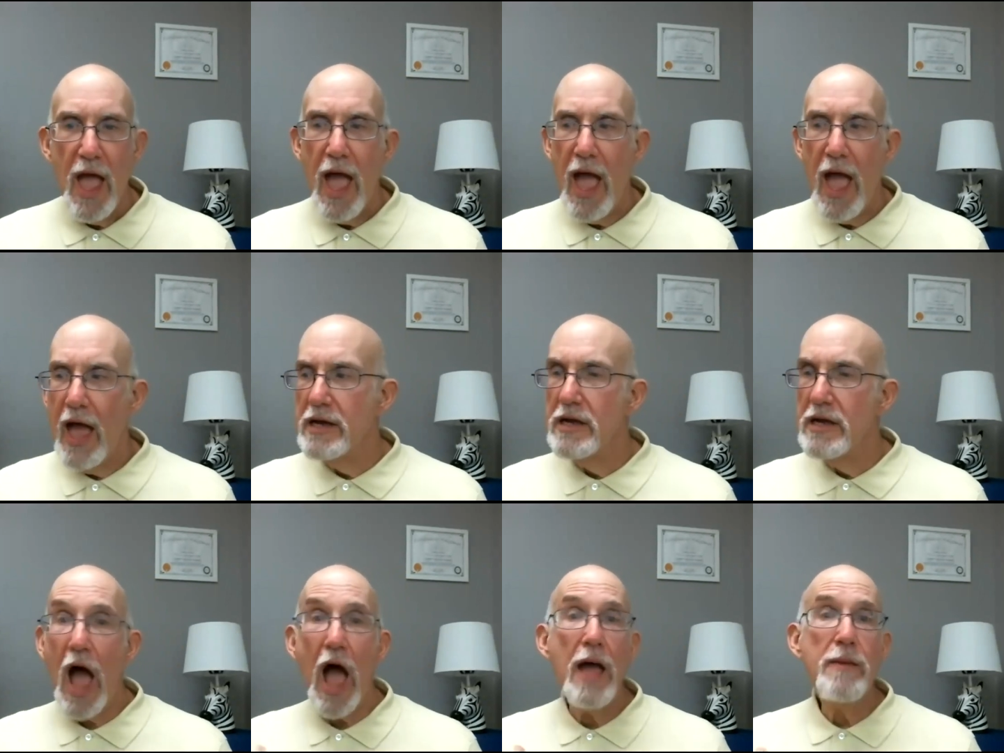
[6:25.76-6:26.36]

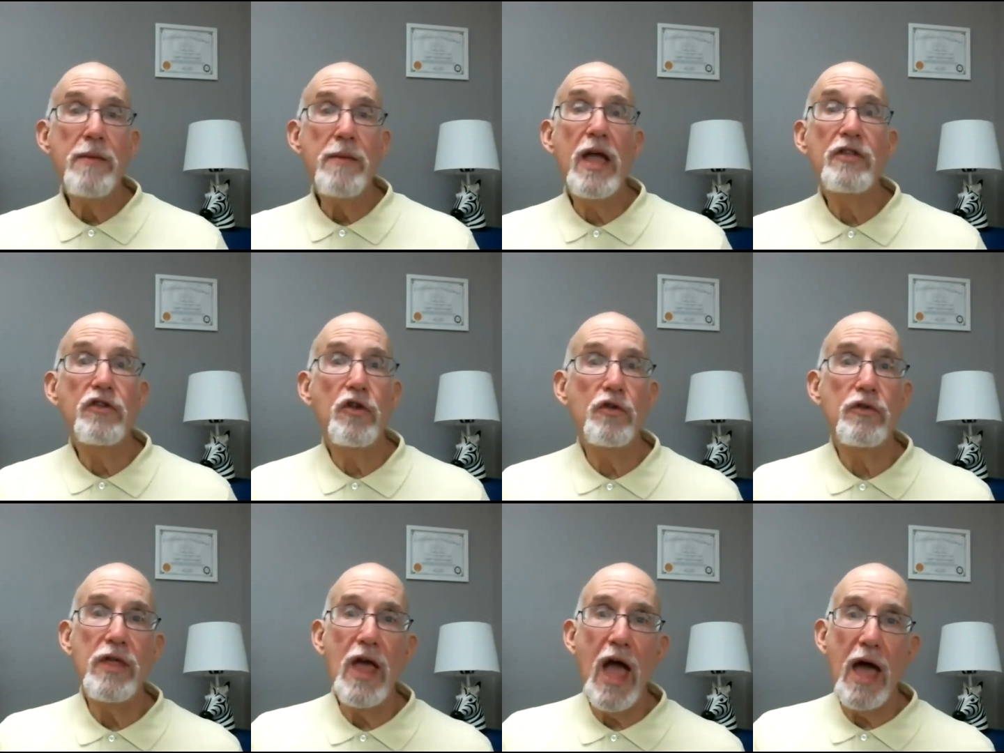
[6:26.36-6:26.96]
And I may
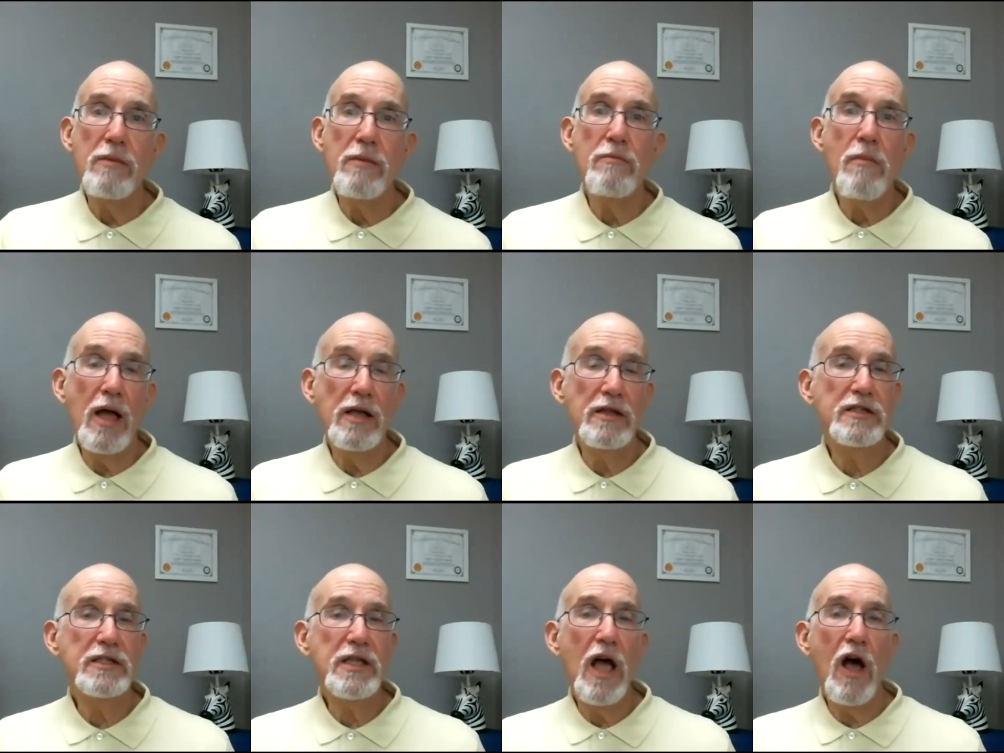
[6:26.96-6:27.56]
do that
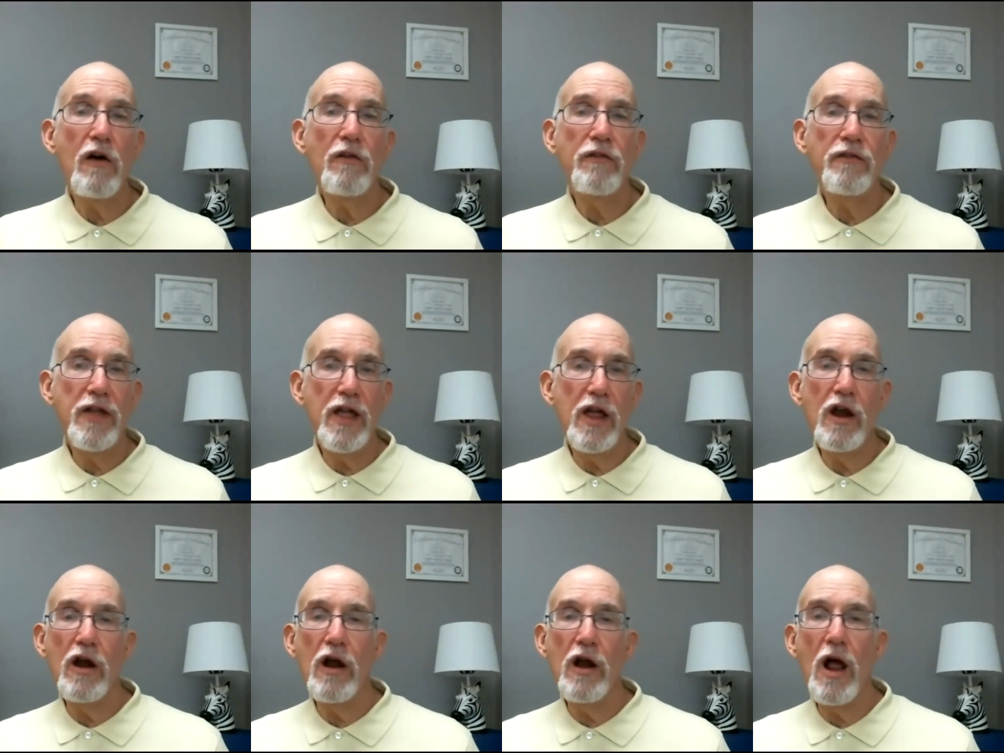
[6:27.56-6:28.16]
myself
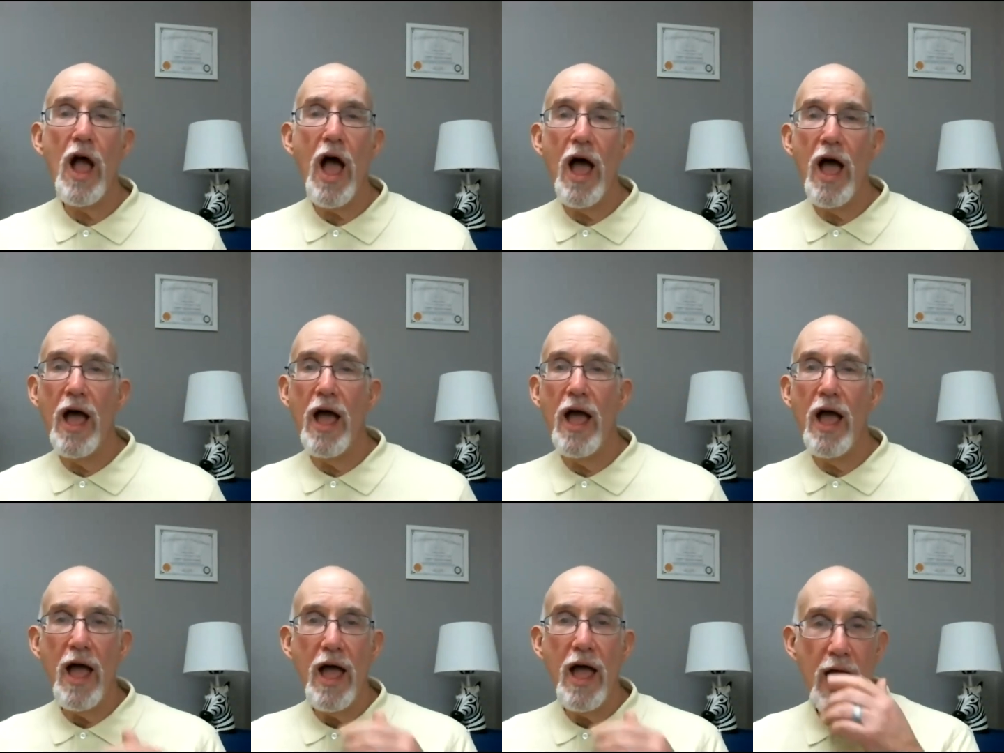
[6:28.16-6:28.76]
here
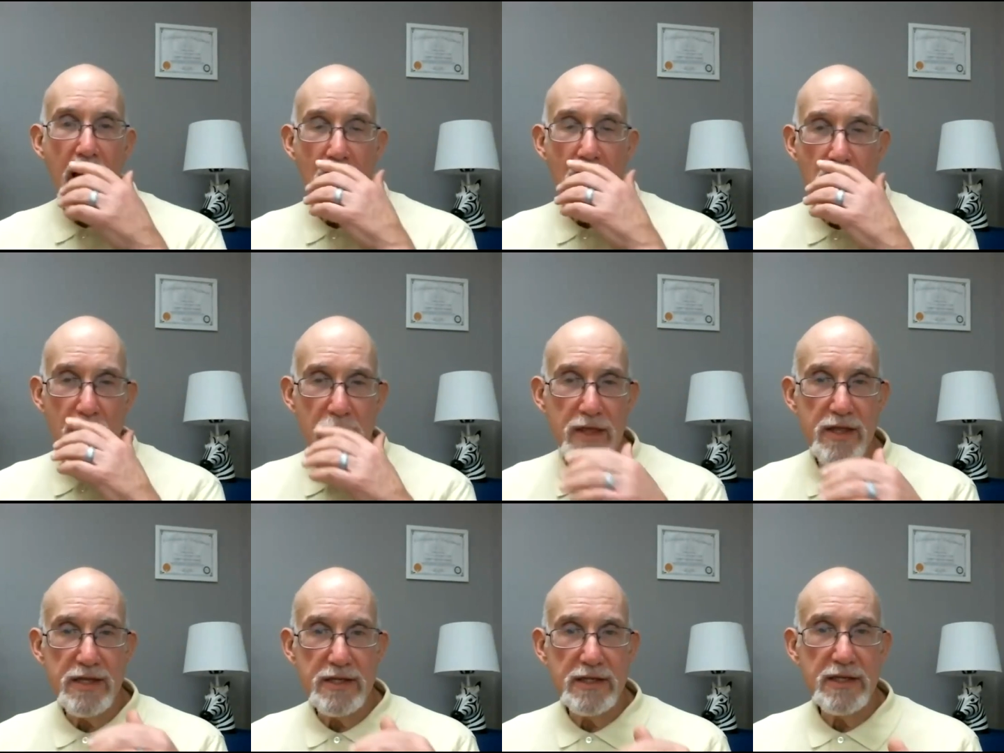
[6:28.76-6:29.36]

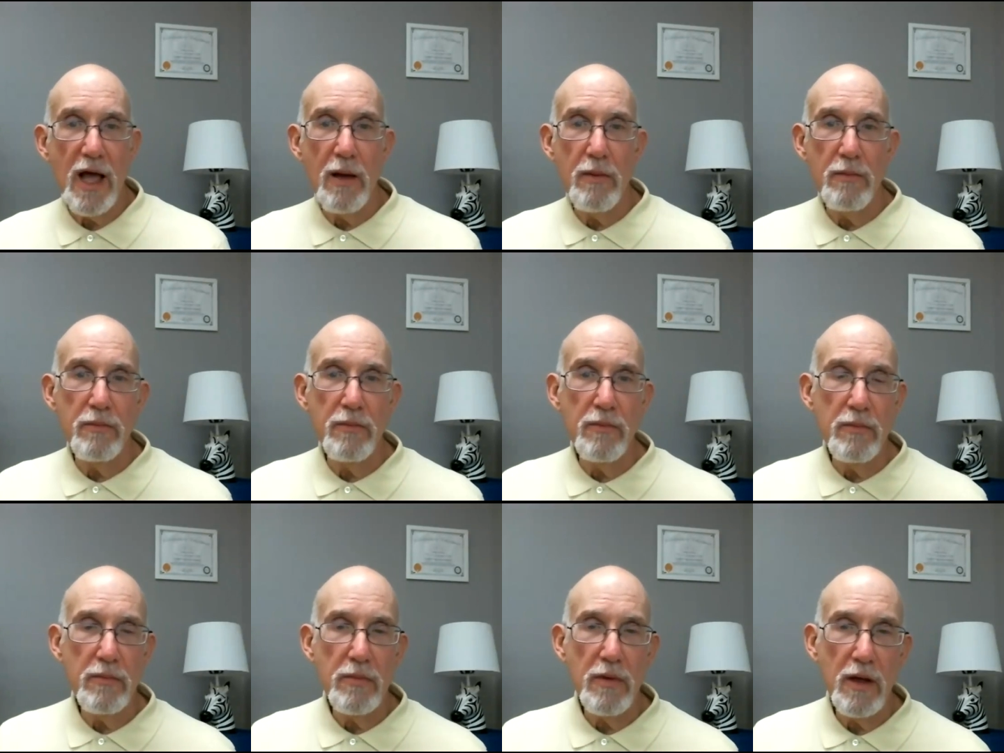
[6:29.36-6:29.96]
with
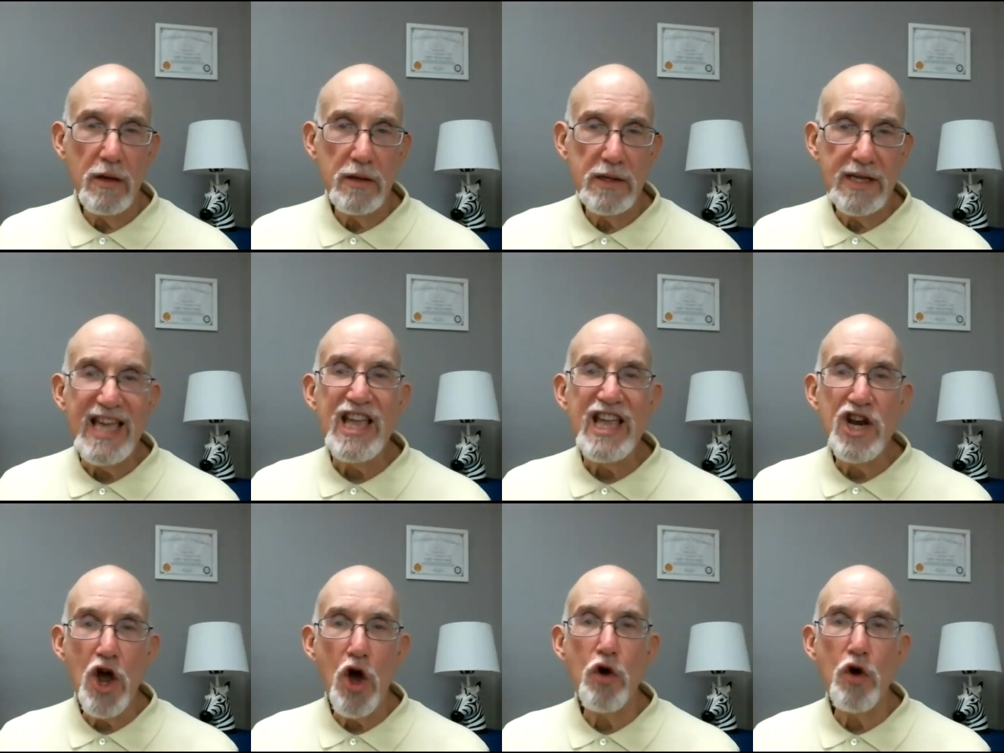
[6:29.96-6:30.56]
some
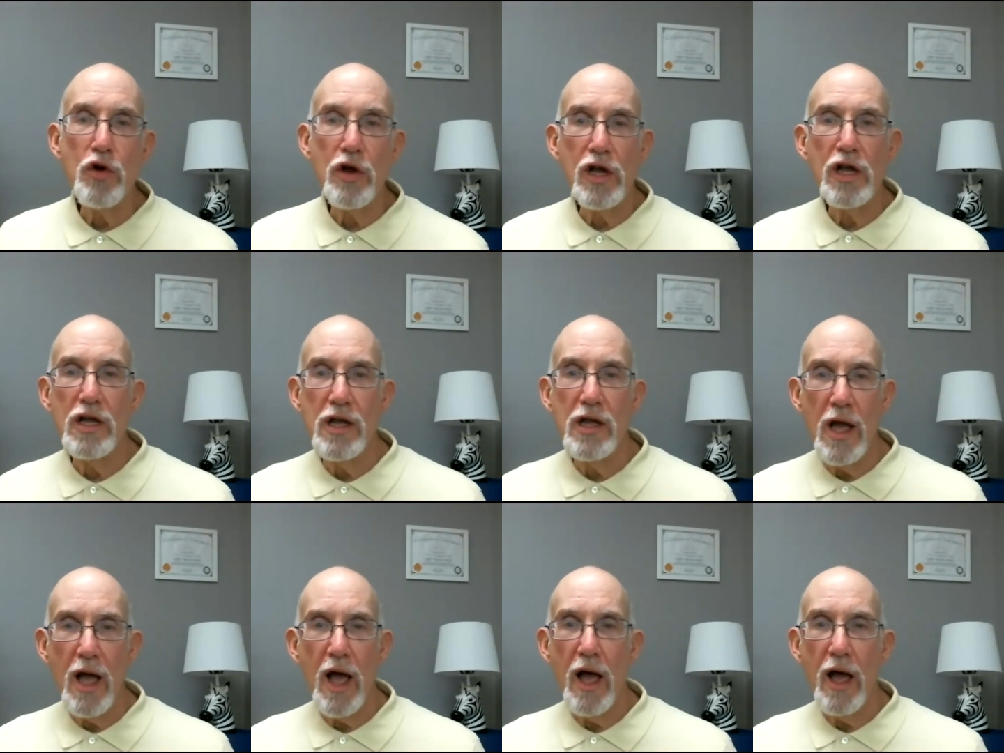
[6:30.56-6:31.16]
keto
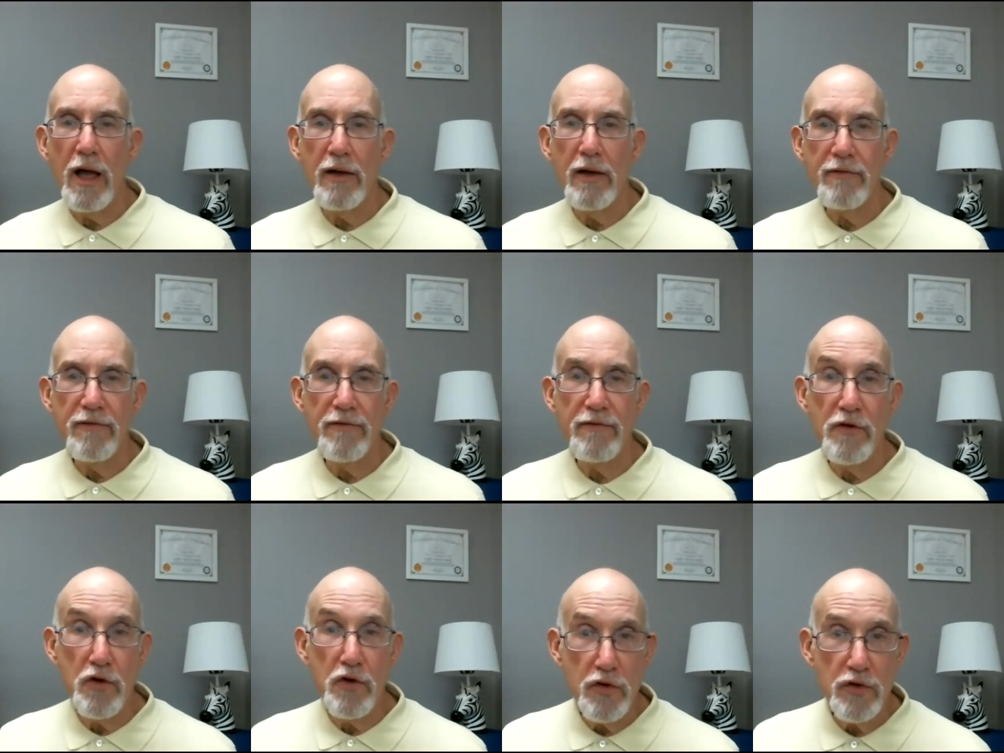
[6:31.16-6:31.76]

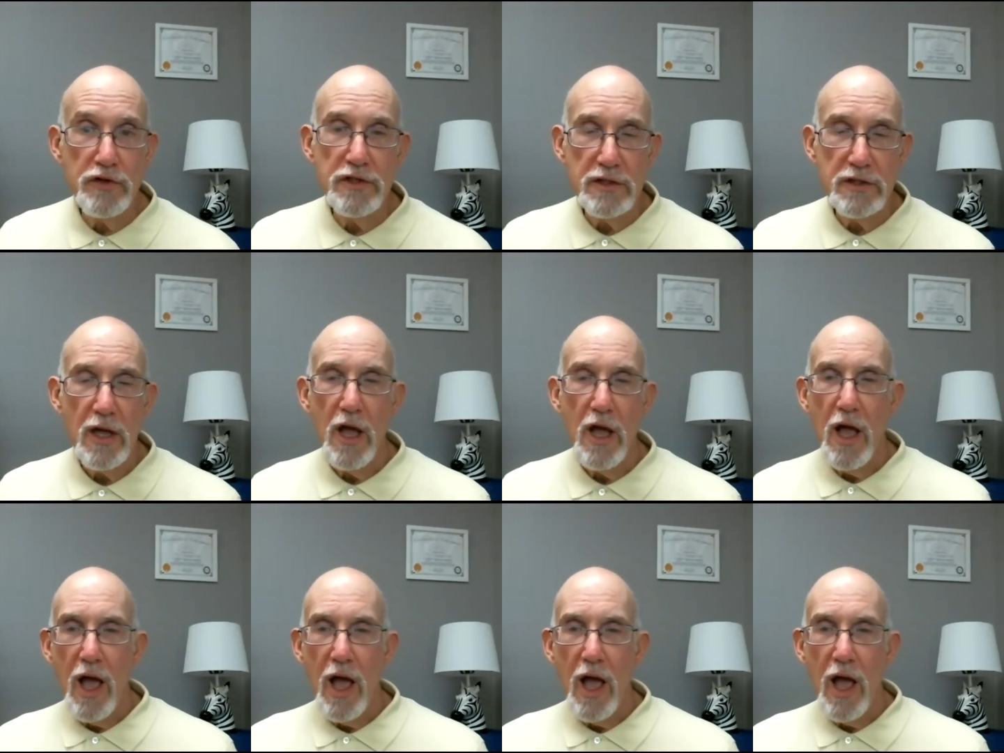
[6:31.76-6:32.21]
foods.